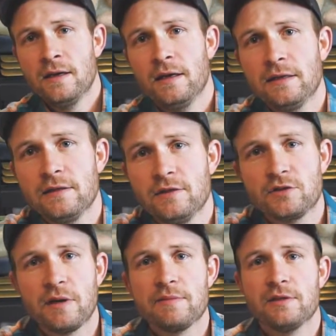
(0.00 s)
in the
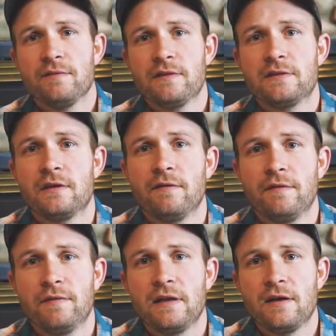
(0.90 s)
description of the
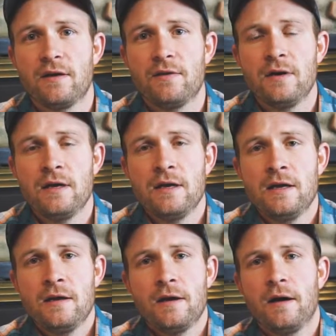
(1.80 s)
video
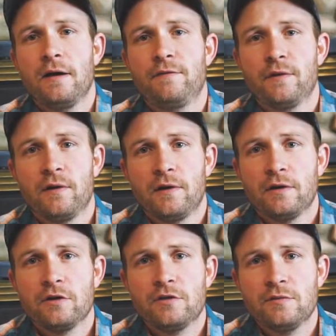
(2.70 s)
if you're on our
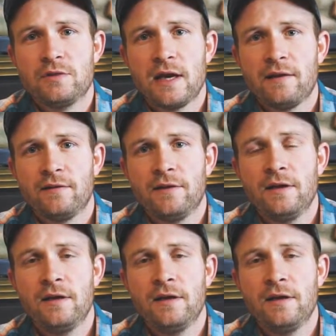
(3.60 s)
YouTube channel.